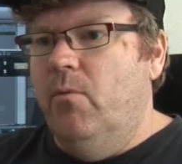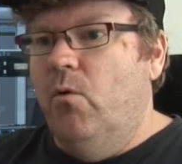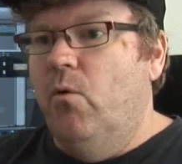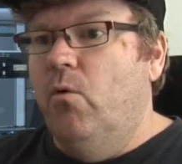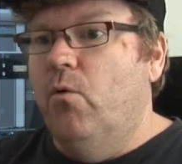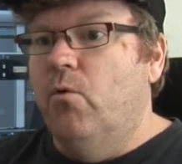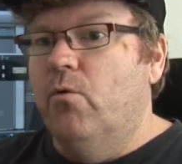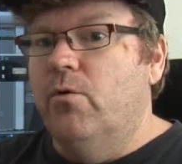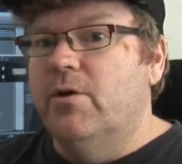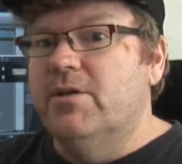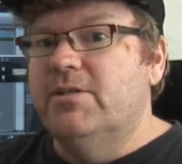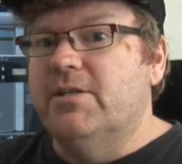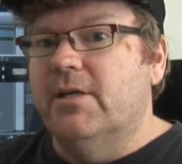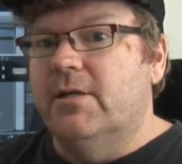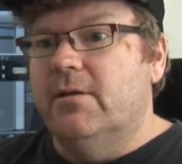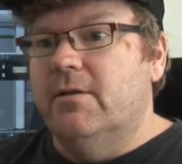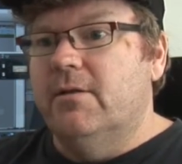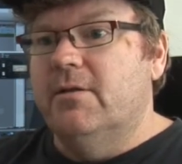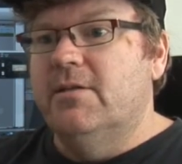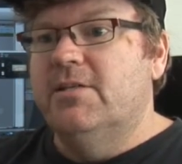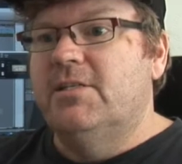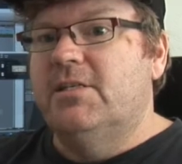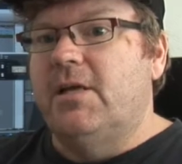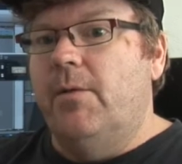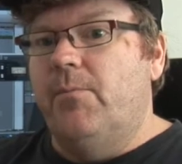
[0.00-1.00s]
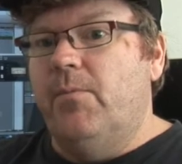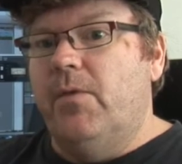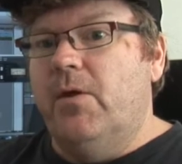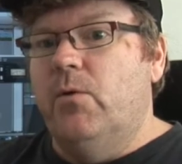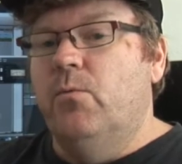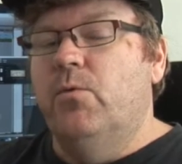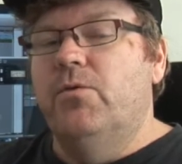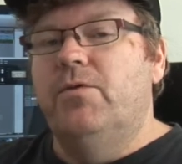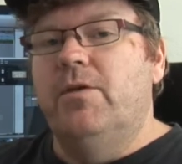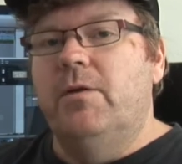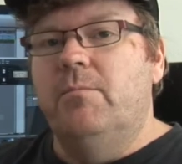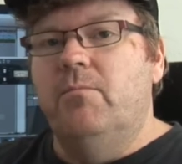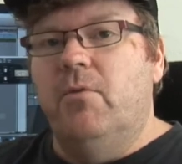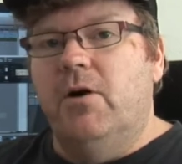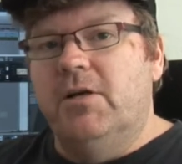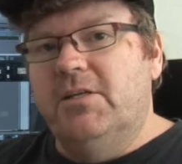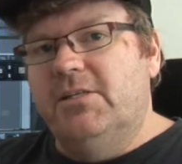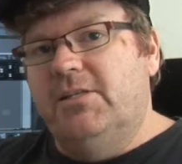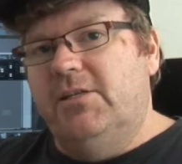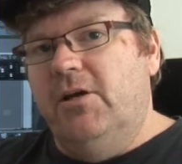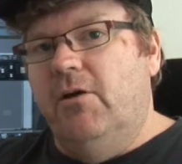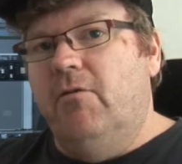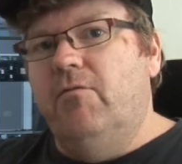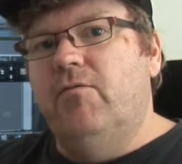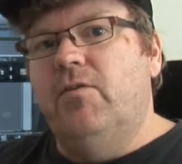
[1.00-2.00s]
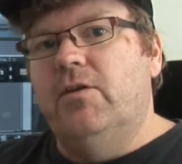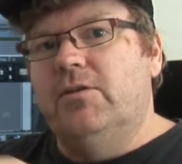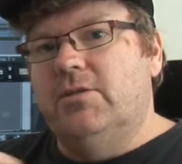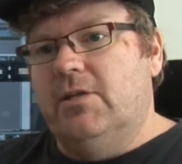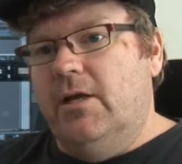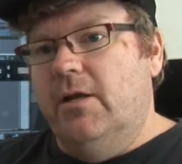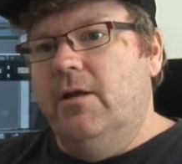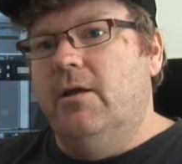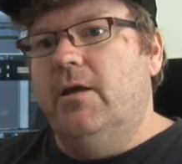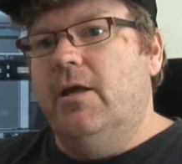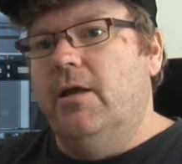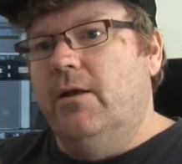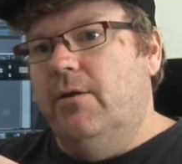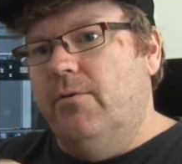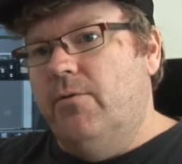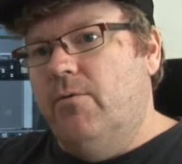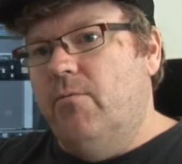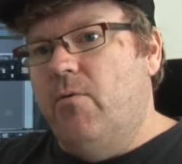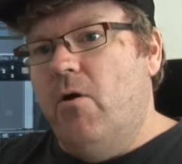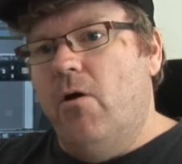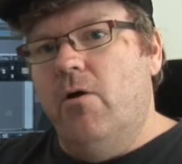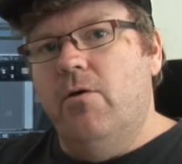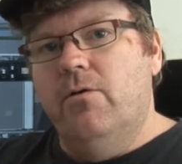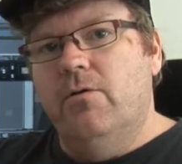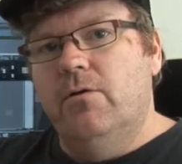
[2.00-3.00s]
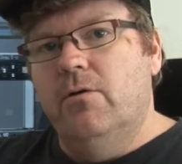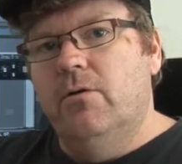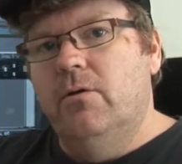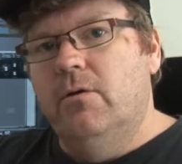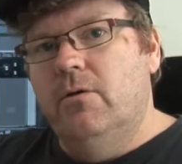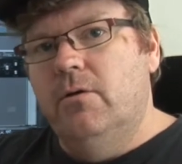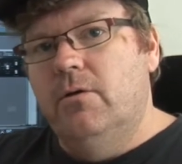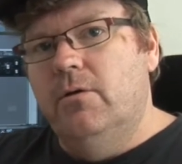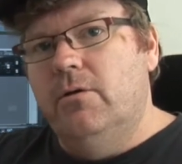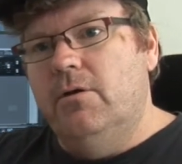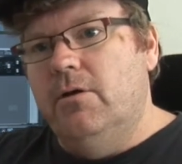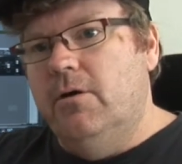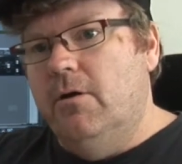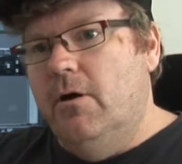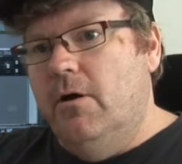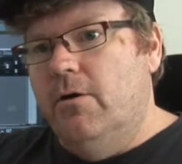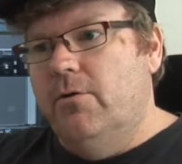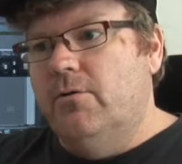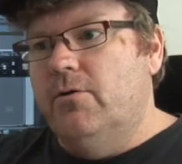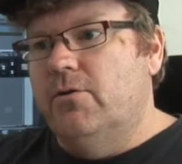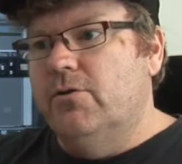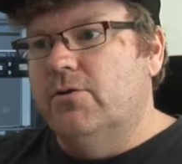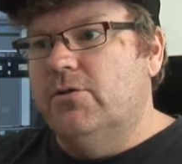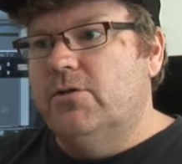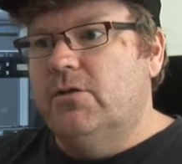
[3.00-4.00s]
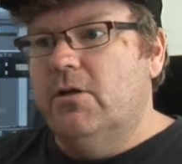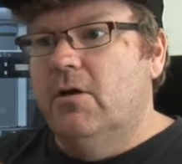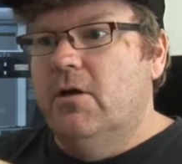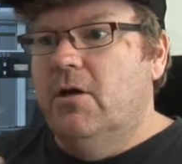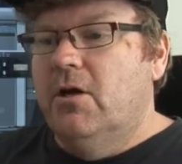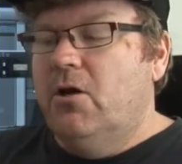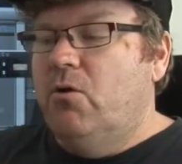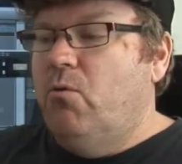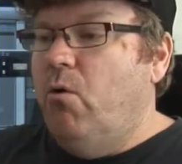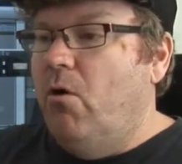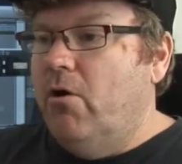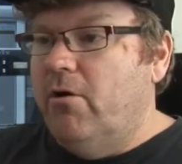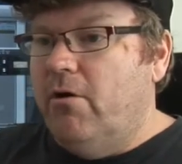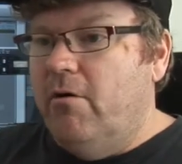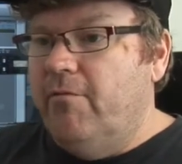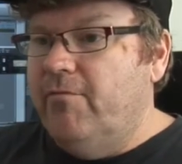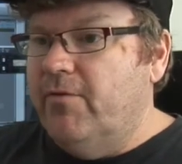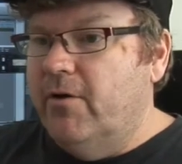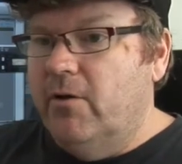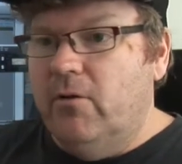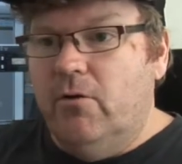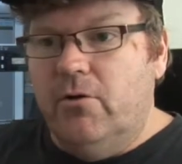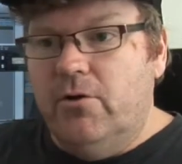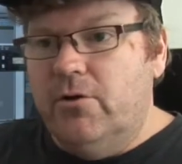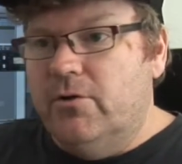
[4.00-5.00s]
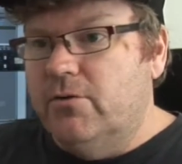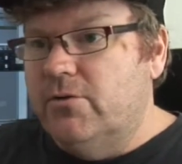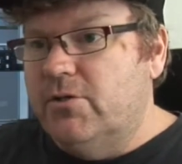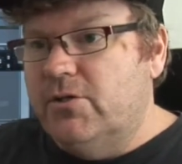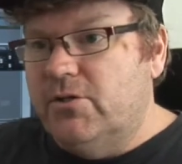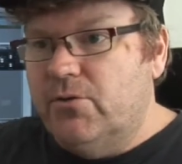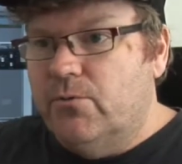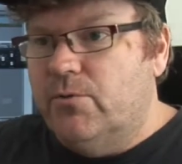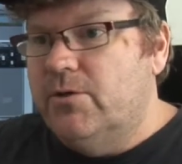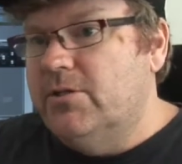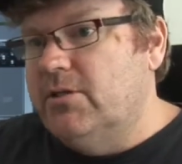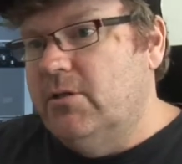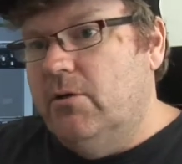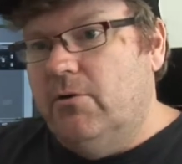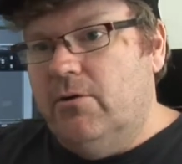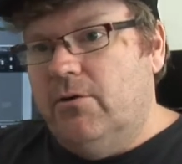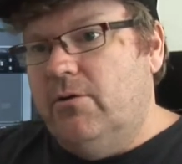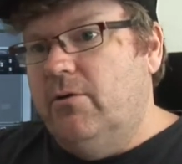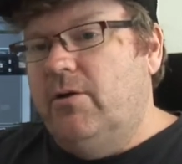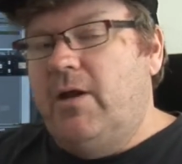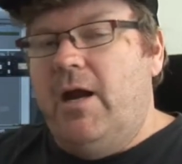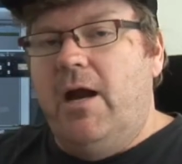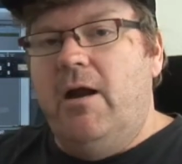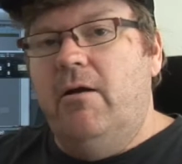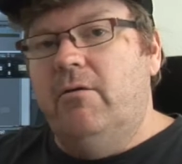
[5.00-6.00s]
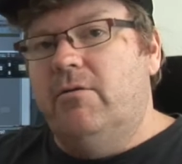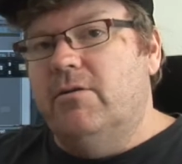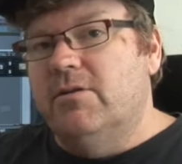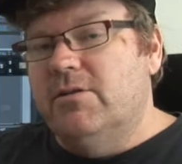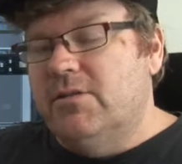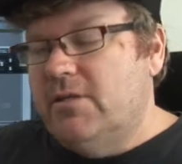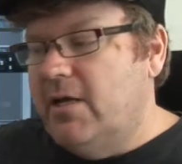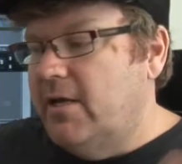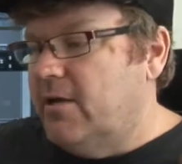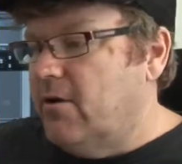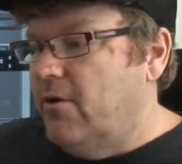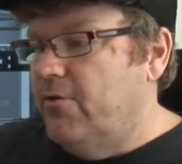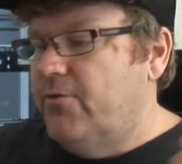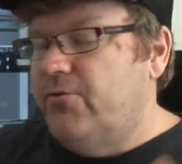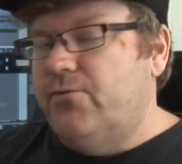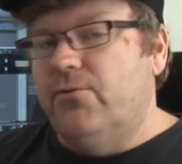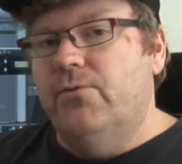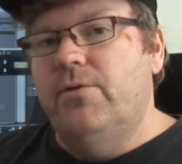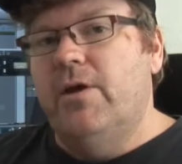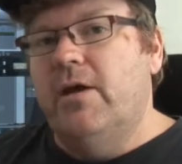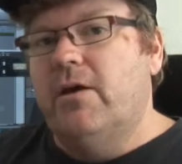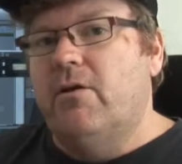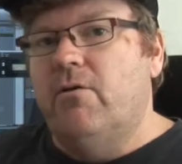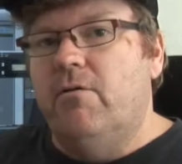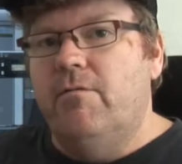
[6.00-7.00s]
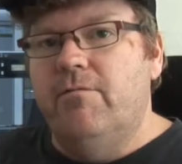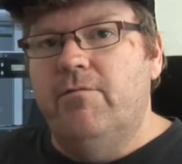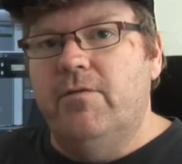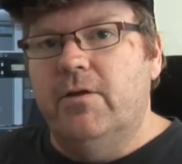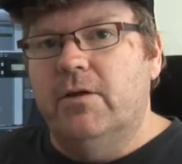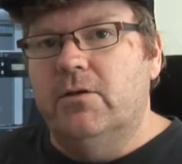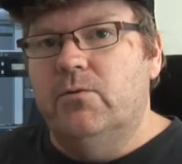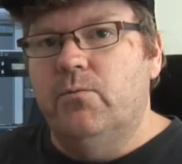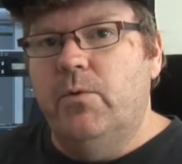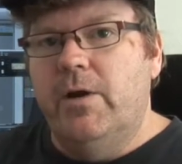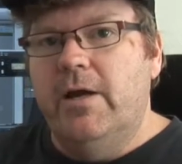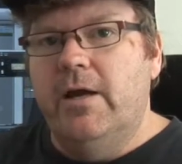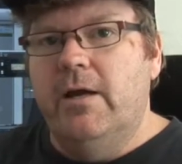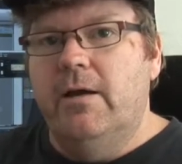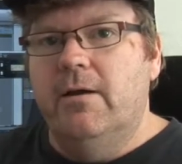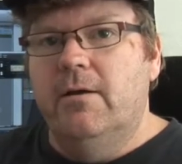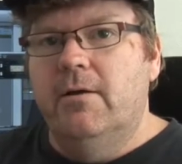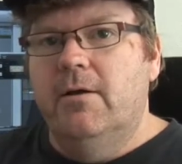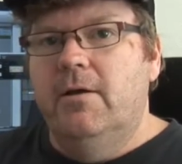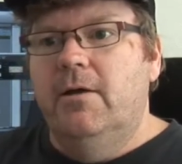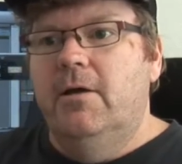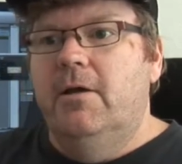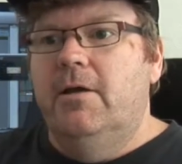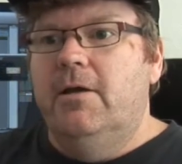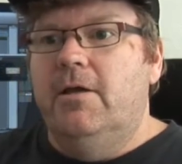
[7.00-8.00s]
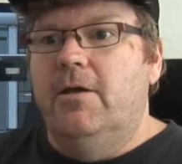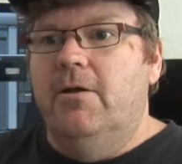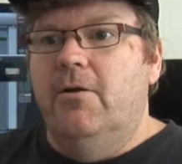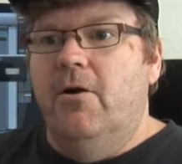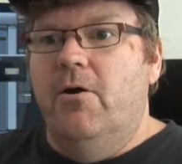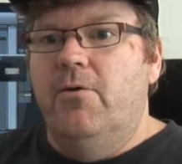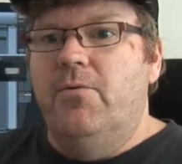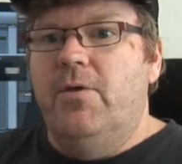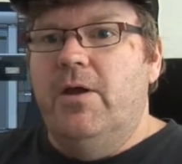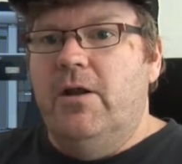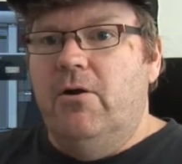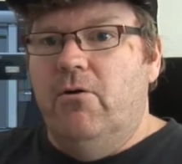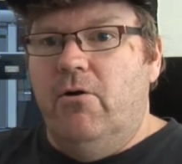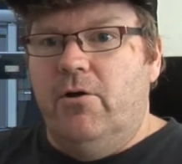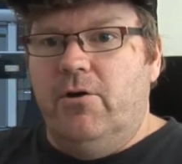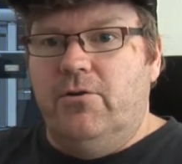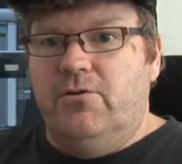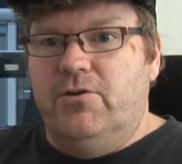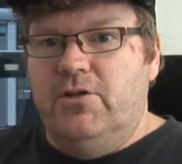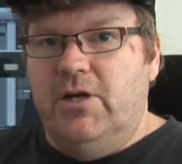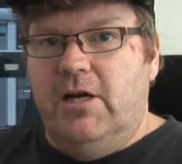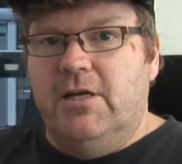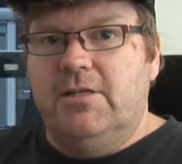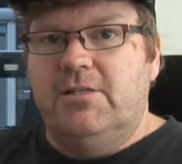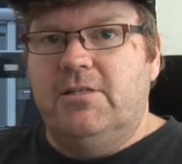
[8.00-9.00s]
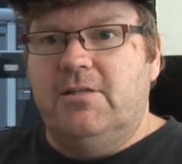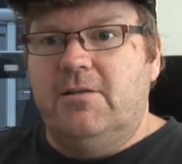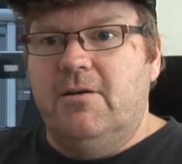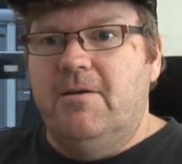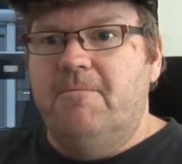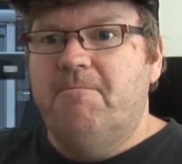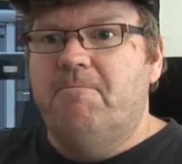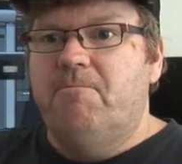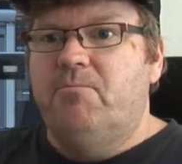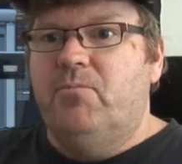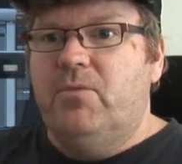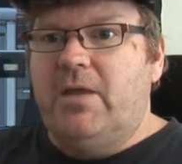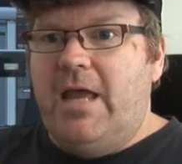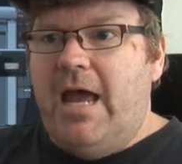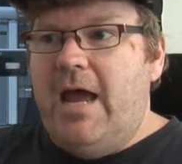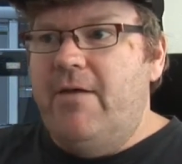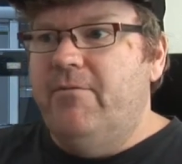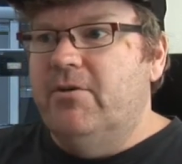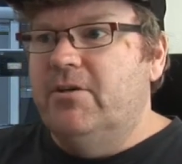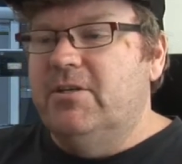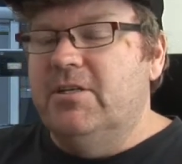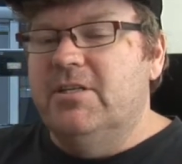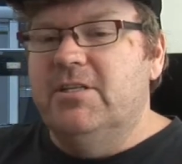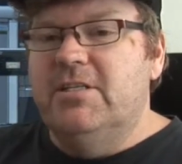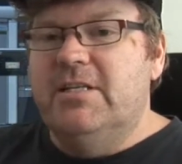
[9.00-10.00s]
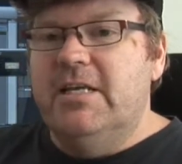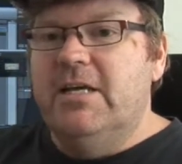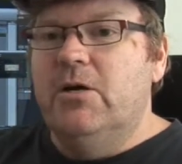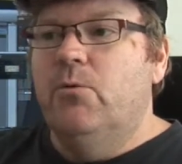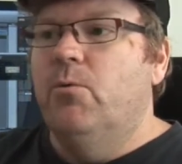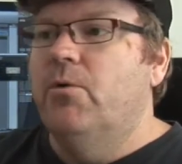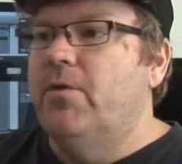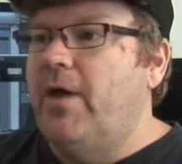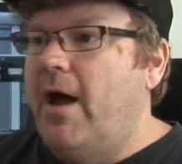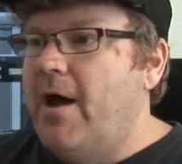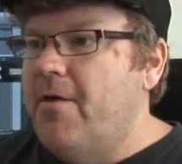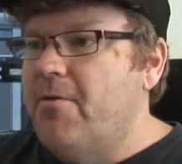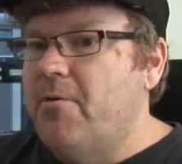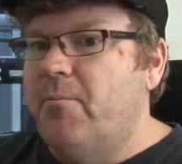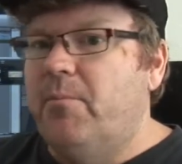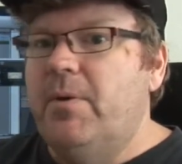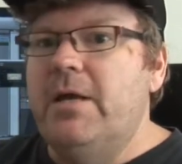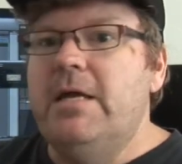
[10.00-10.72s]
Or is it something within myself that's going to get in the road? Because quite often a lot of good stories and a lot of good characters, they go through that conflict where, they're not just having to deal with other